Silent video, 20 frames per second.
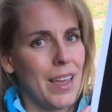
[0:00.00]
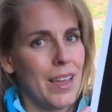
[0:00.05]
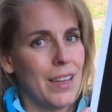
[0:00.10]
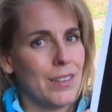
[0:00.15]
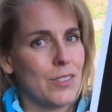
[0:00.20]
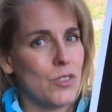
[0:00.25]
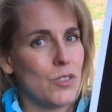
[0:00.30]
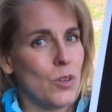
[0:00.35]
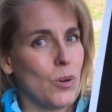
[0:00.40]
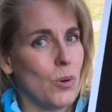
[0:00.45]

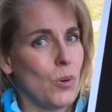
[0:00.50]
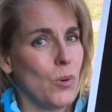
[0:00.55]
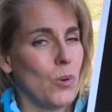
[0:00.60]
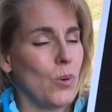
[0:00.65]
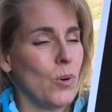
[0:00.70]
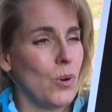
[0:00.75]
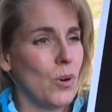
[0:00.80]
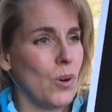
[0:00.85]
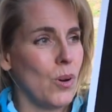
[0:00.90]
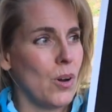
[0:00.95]
And
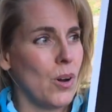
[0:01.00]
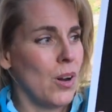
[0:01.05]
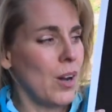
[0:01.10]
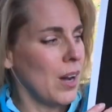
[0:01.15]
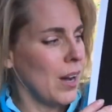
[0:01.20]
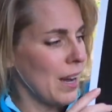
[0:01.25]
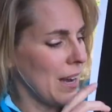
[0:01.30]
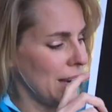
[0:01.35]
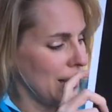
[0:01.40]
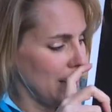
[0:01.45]
so
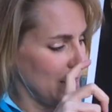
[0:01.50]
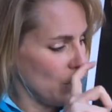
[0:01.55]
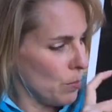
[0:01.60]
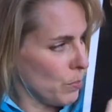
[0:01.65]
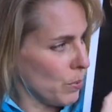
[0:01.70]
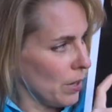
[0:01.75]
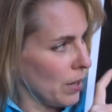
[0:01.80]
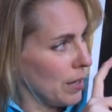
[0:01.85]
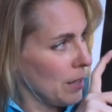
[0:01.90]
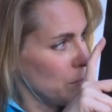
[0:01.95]
I needed
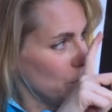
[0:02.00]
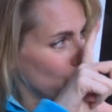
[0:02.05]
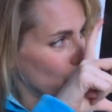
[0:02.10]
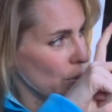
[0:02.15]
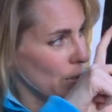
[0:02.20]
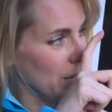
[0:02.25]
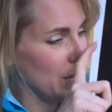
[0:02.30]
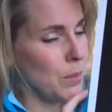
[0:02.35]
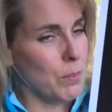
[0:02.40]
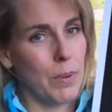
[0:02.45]

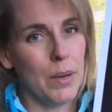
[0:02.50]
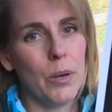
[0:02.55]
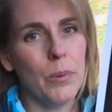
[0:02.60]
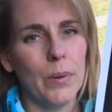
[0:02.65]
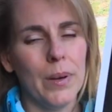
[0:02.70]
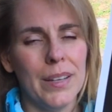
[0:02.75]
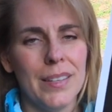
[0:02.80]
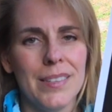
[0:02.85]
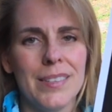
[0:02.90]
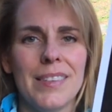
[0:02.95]
pretty big
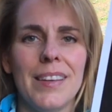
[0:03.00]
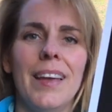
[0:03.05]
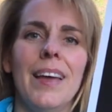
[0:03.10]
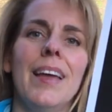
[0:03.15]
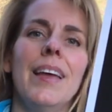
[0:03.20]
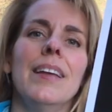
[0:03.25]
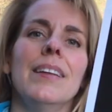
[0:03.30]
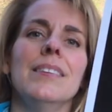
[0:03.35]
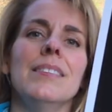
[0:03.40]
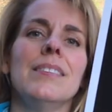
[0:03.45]
ones.
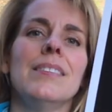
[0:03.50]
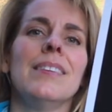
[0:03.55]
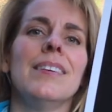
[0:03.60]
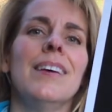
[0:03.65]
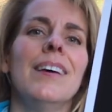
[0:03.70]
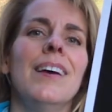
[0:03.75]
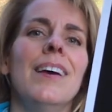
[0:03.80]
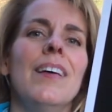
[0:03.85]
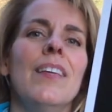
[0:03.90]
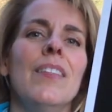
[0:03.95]
And
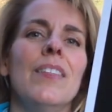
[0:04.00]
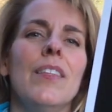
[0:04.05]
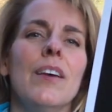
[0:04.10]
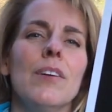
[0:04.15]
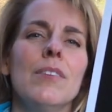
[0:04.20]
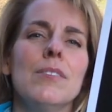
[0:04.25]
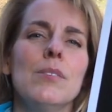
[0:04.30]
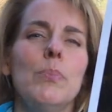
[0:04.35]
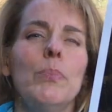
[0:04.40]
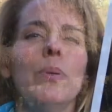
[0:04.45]

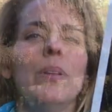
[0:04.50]
there is a